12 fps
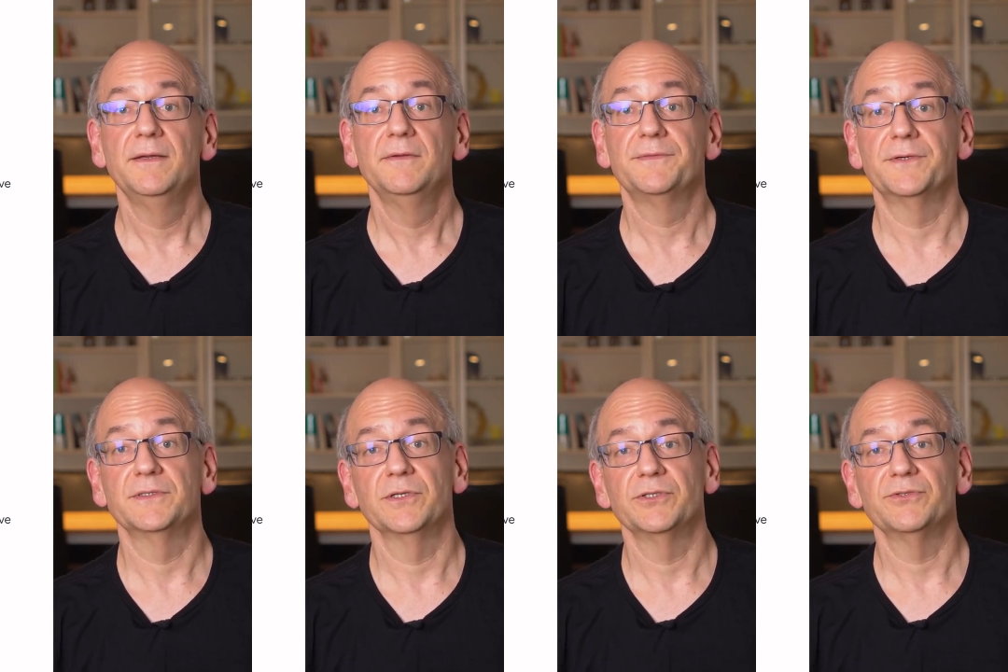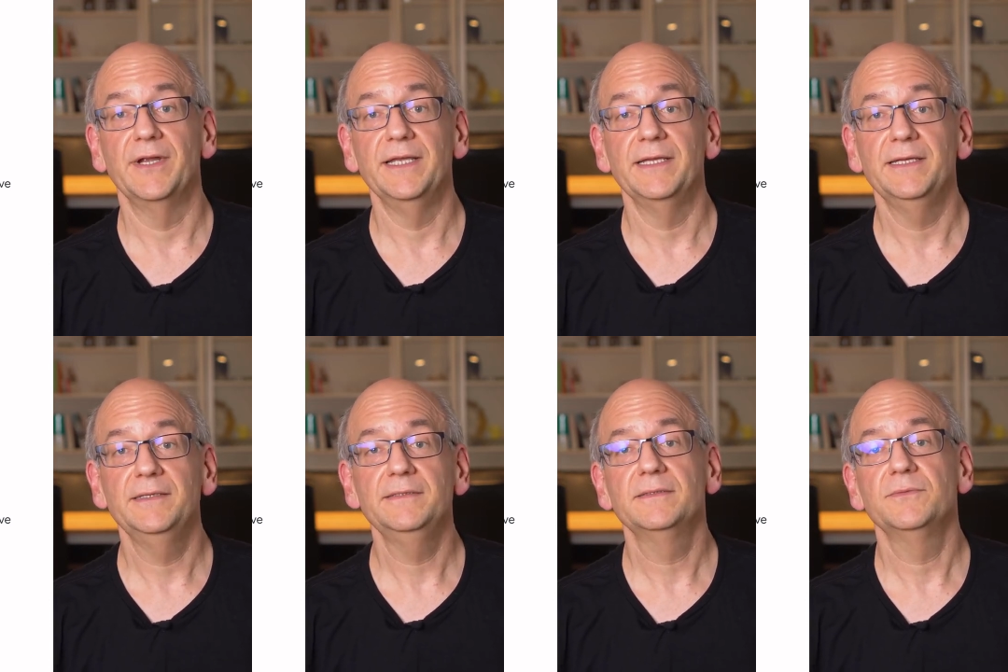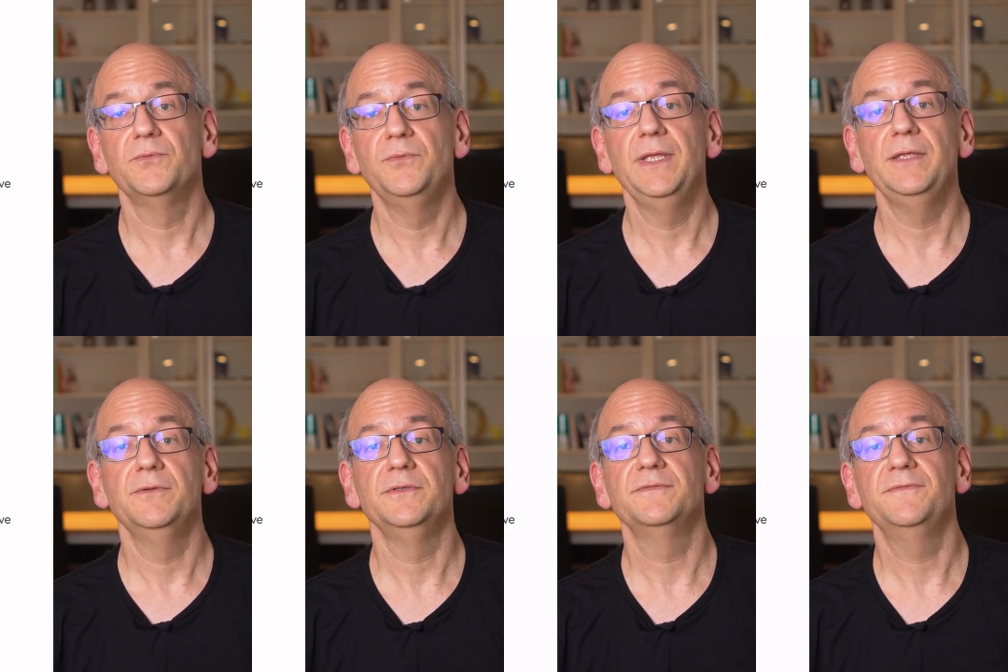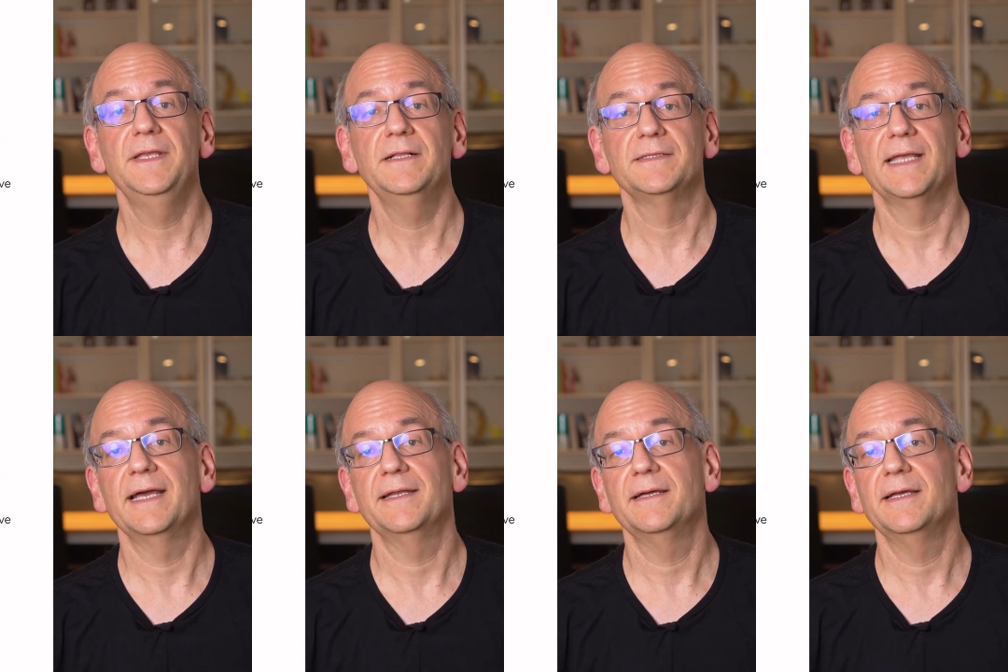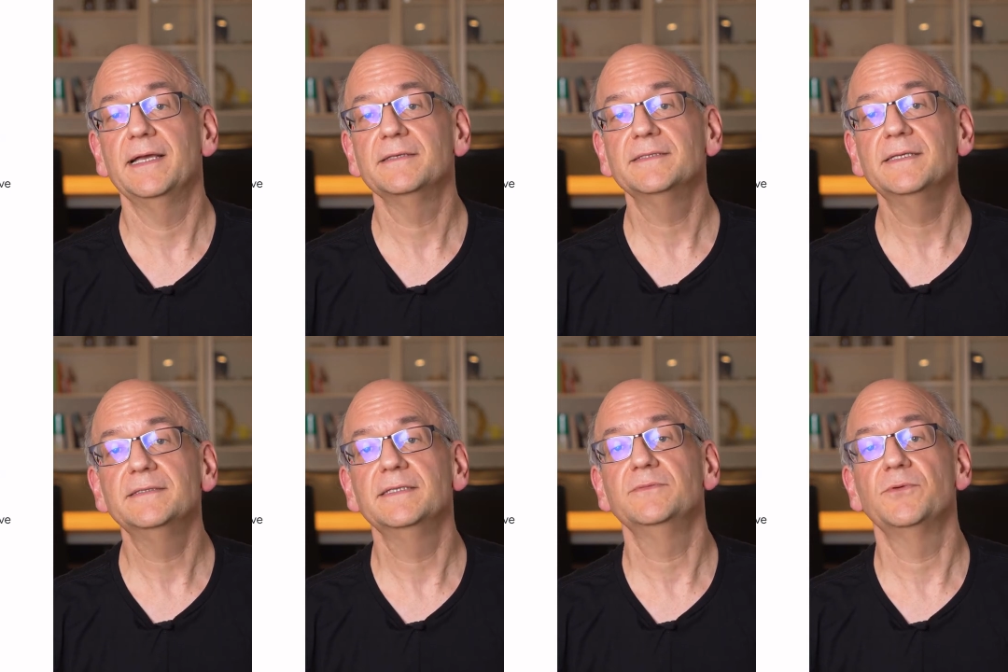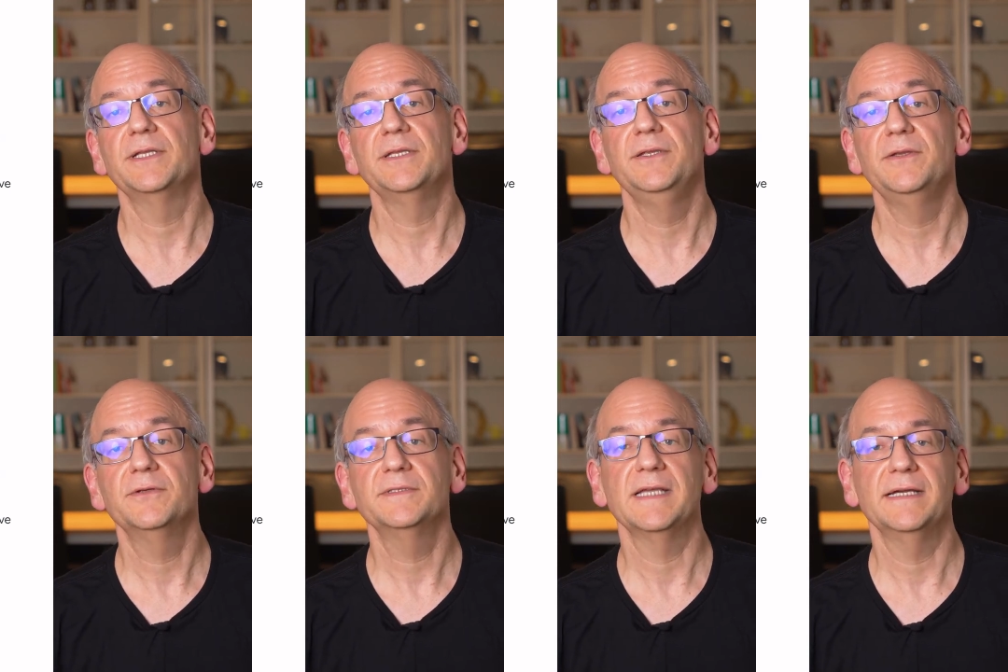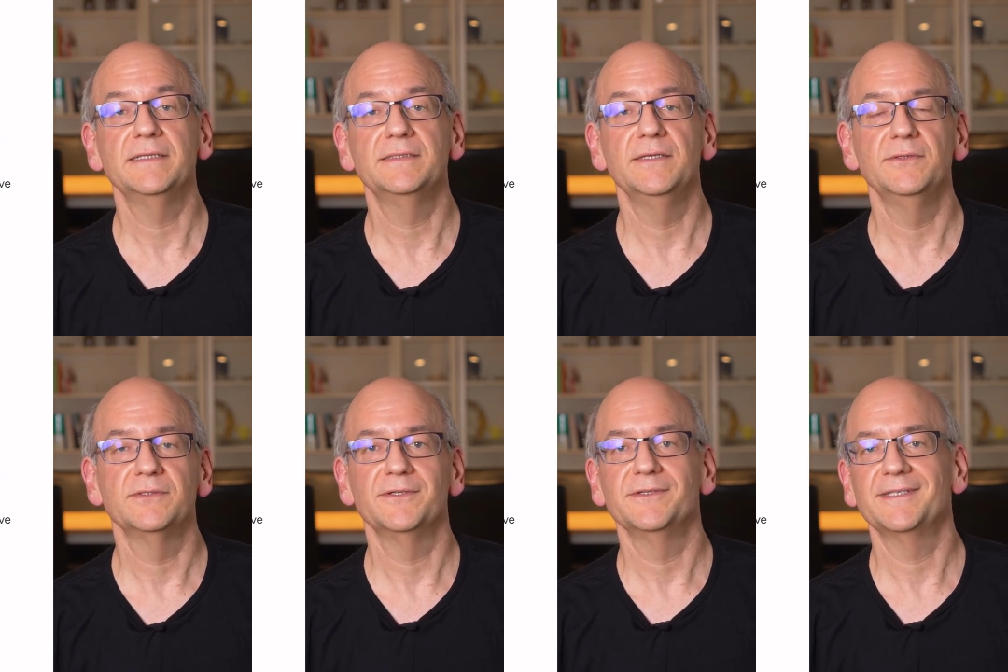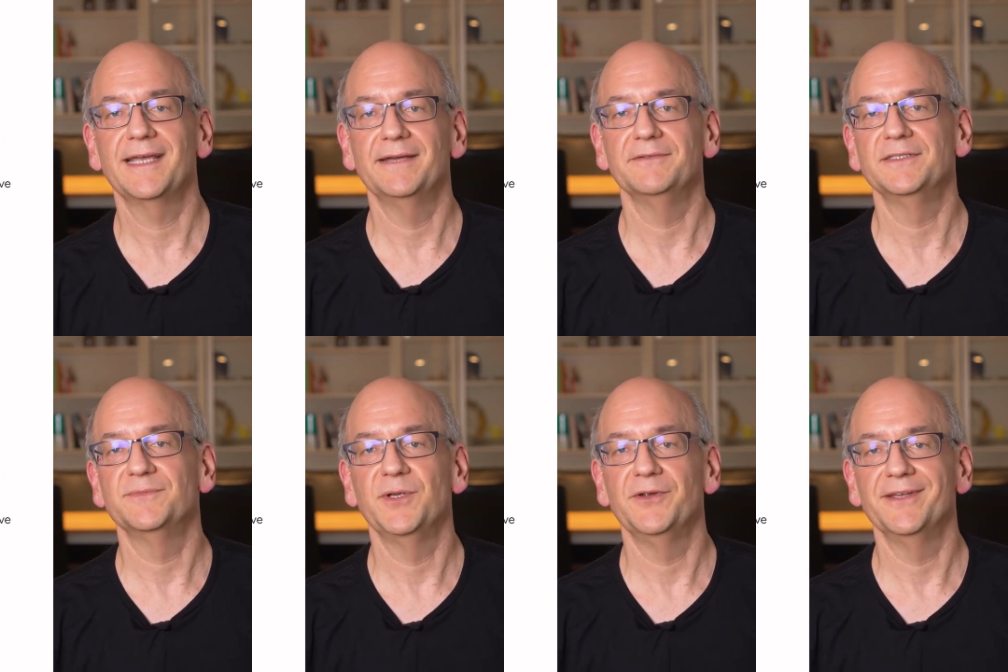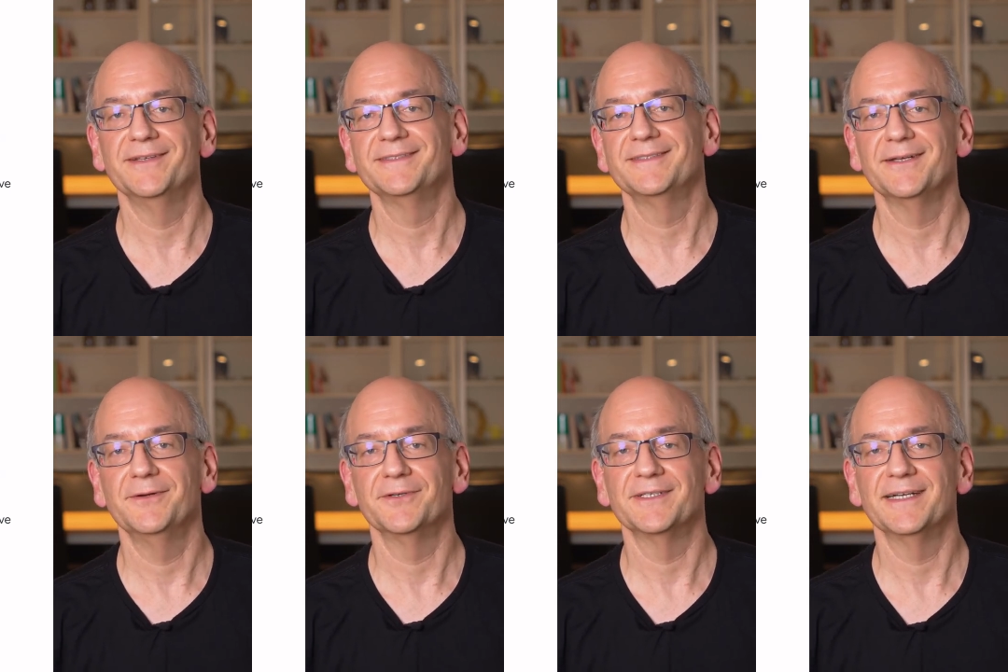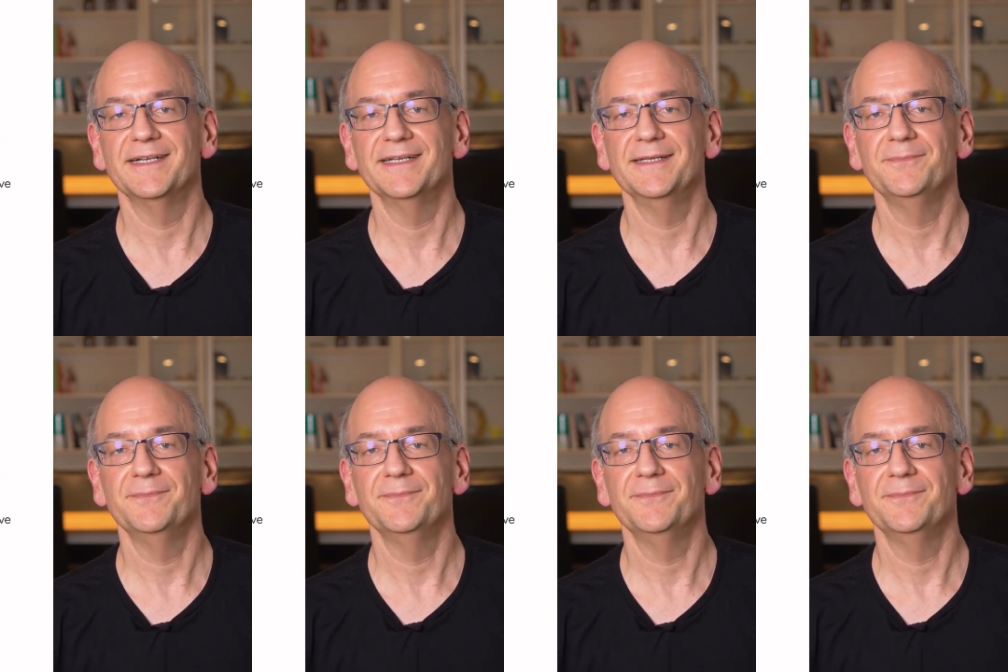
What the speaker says: For search rankings, we use field data as this is what your site's users have experienced over time.